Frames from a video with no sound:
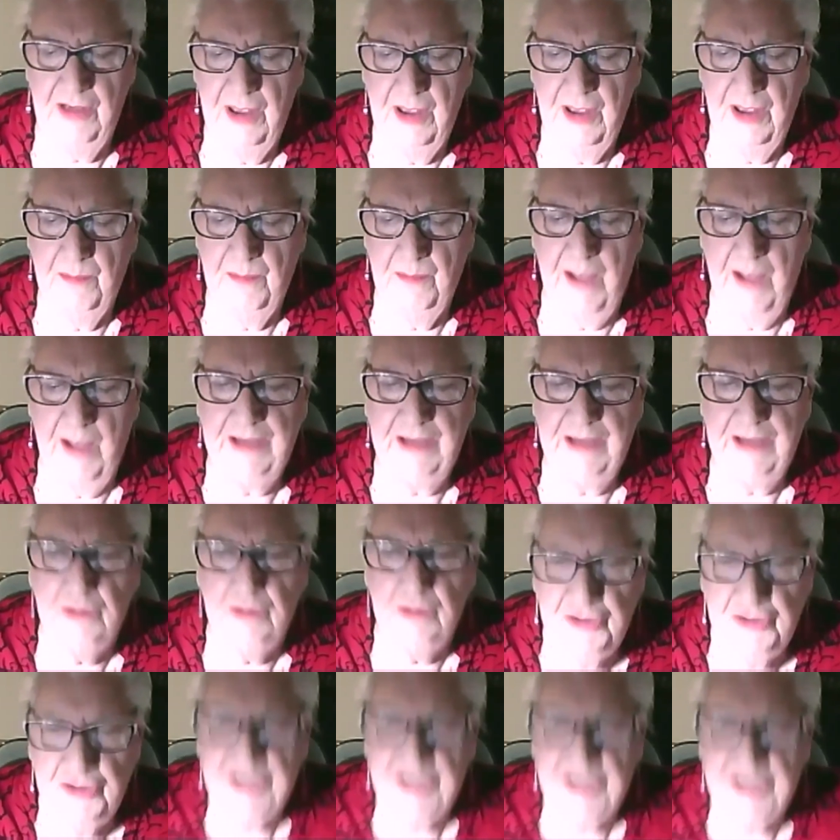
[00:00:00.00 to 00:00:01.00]

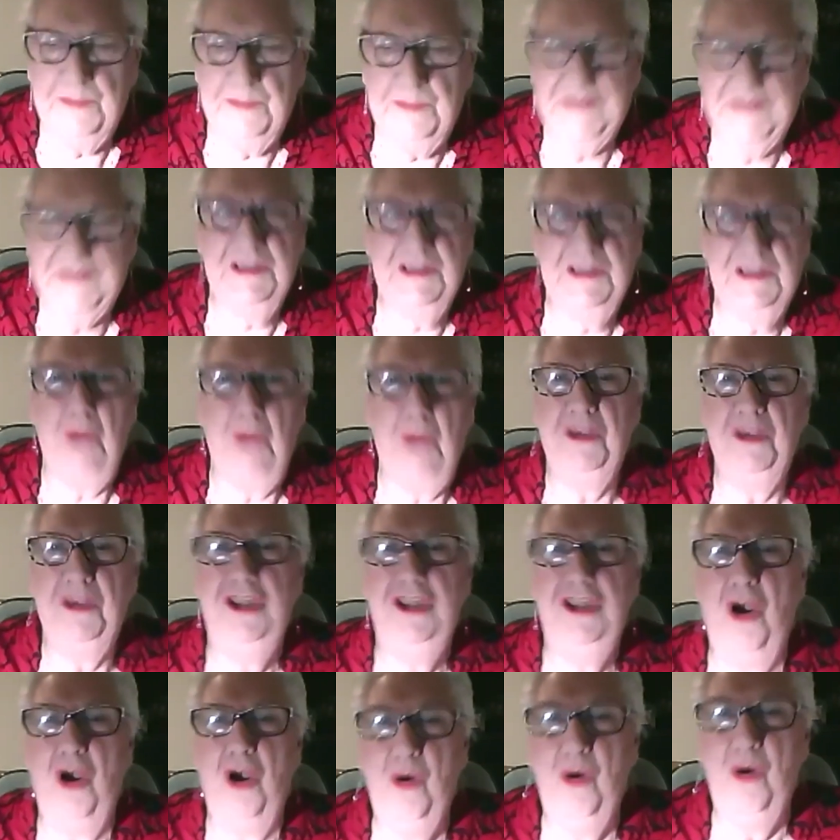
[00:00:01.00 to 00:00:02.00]
microchips that we
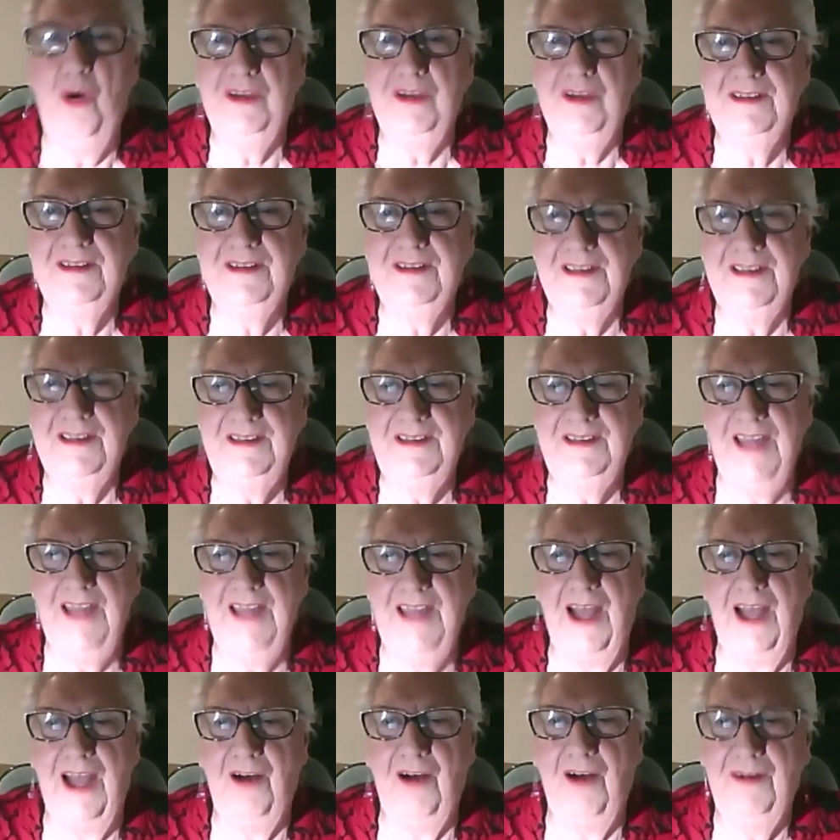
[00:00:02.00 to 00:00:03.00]
know exist
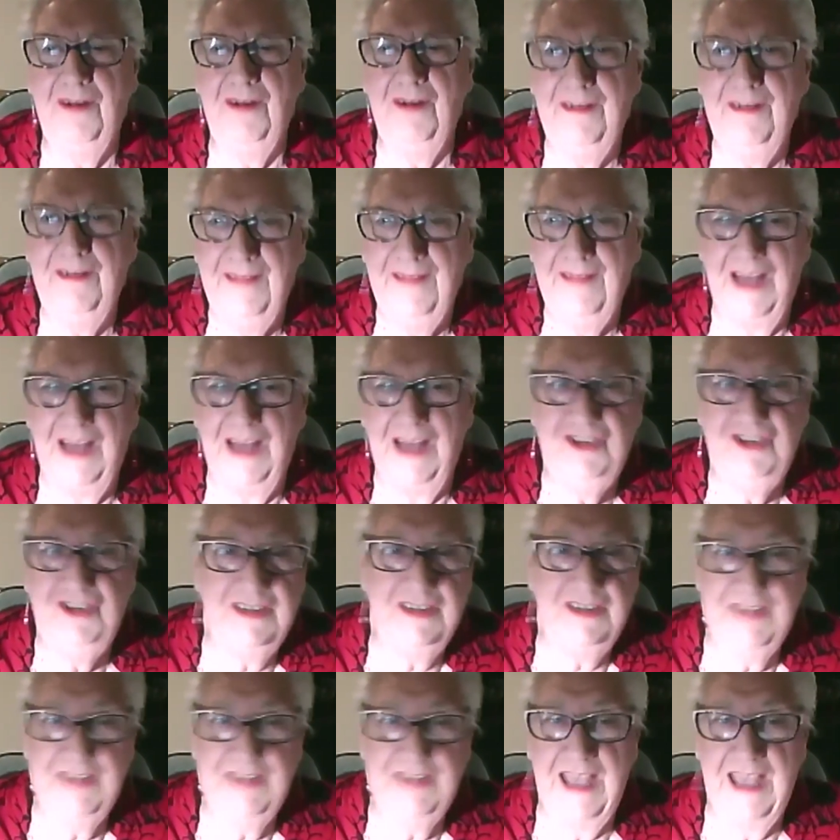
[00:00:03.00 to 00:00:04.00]
now are just
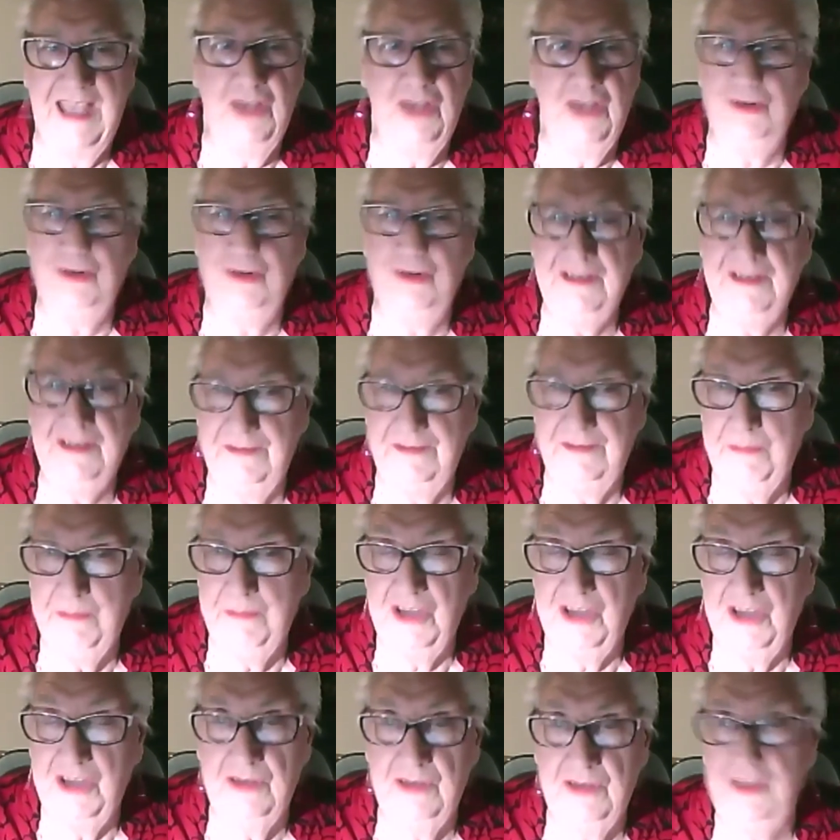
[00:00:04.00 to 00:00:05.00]
taking all this
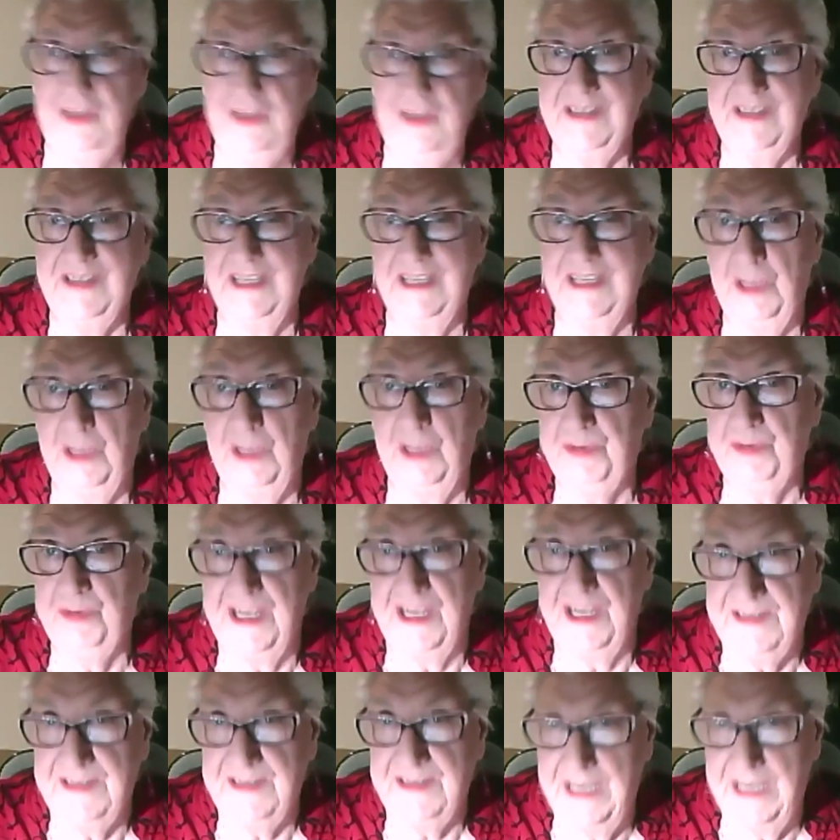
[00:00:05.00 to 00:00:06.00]
information that's in our brains
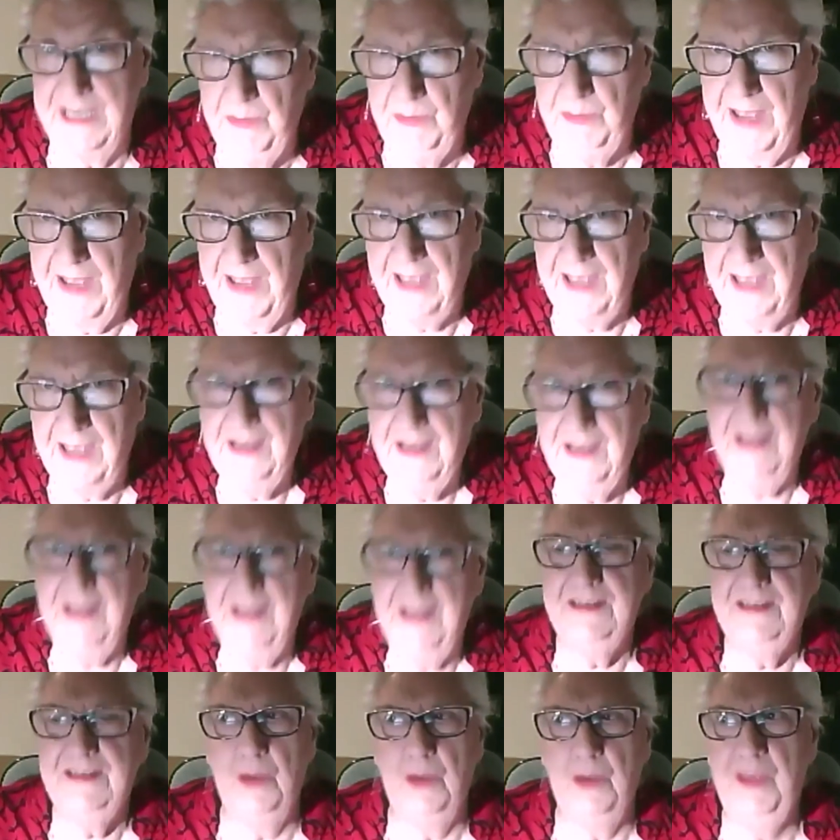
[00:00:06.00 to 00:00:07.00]
anyway.
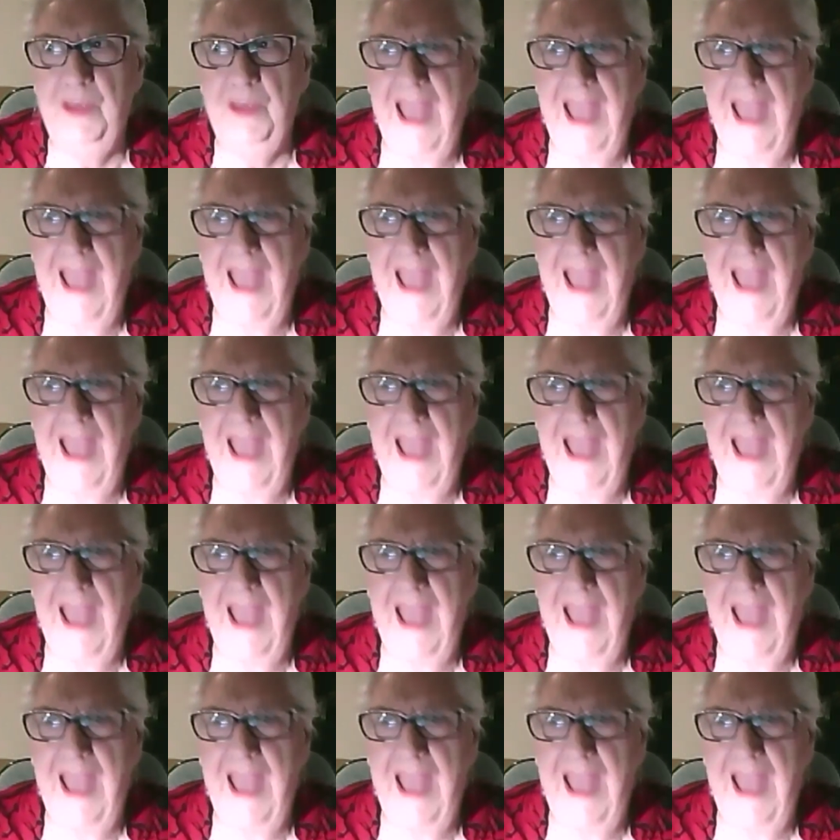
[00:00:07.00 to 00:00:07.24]
So we